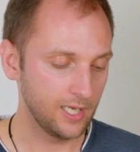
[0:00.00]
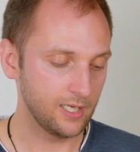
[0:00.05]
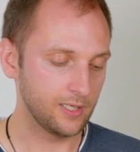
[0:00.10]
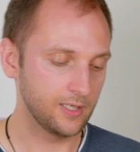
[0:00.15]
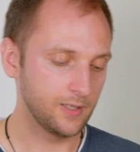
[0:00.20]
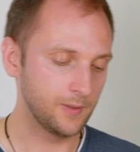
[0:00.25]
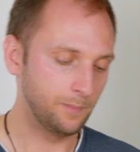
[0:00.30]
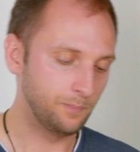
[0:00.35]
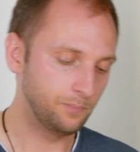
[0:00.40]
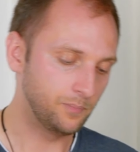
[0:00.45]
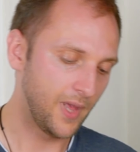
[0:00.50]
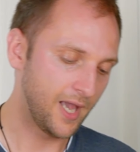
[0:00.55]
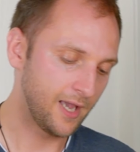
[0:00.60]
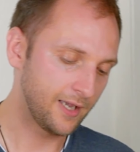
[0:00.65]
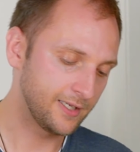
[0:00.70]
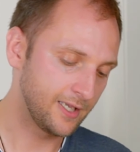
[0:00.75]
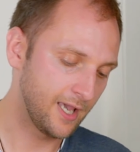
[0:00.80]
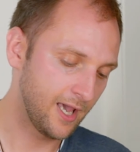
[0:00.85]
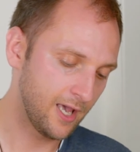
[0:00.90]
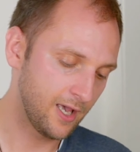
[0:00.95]
Um,
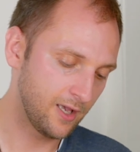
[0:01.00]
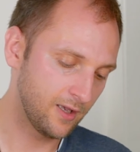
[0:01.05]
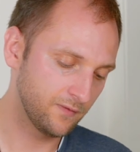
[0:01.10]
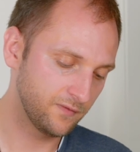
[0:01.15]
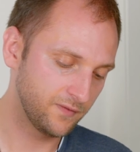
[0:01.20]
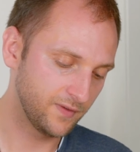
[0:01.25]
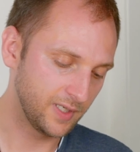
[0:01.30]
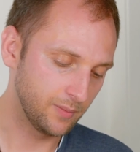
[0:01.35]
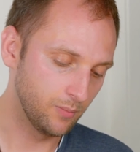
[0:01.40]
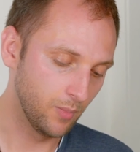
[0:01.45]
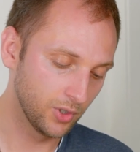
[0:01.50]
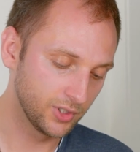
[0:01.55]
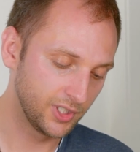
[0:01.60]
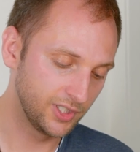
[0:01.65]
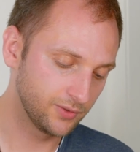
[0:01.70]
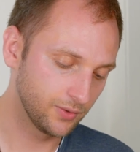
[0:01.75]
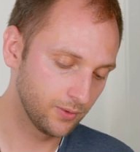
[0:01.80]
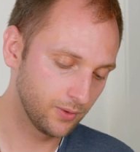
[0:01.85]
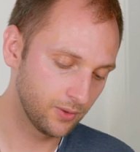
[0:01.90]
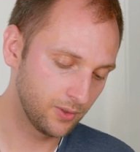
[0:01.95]
I have a
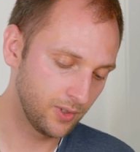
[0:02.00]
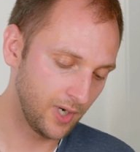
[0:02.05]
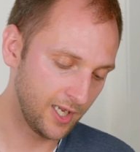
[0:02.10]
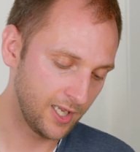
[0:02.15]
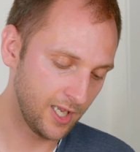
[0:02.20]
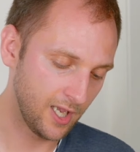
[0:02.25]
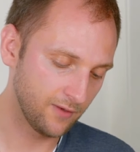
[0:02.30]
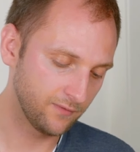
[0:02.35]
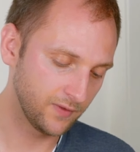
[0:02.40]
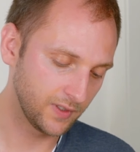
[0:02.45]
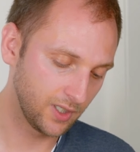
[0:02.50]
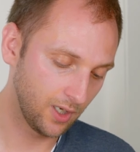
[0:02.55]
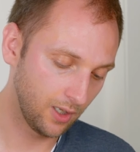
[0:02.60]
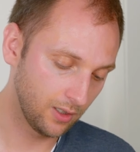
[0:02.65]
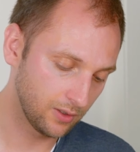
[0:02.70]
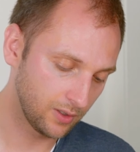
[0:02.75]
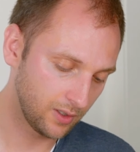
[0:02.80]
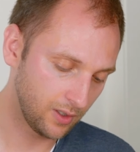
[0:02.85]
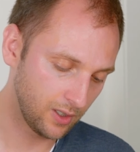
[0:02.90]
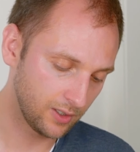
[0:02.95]
monitor, I have a
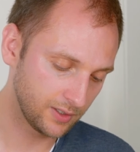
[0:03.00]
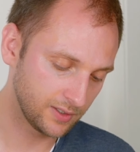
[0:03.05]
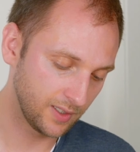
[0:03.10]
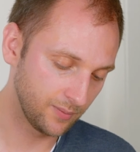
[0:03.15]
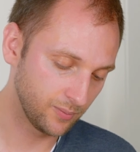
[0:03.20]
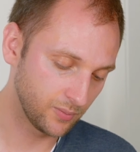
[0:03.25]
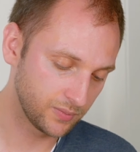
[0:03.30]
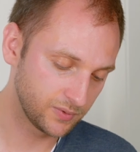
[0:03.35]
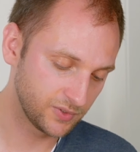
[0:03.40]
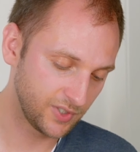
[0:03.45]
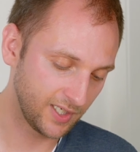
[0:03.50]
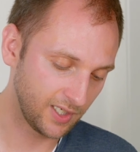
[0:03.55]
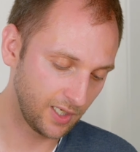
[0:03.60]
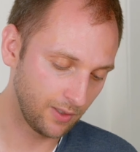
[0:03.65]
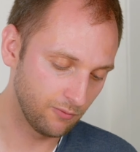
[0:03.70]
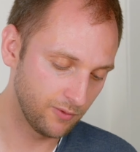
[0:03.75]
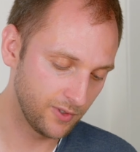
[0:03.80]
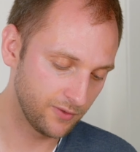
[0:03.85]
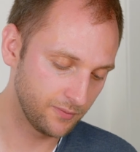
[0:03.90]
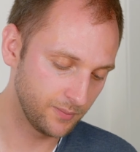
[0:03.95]
color card I'm
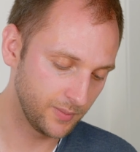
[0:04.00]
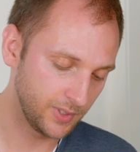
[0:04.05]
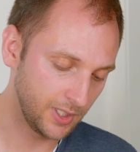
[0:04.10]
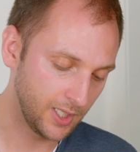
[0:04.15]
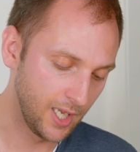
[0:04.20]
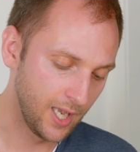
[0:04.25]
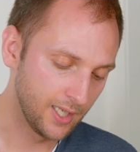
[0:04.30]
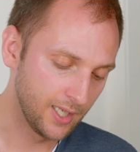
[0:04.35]
taking with me,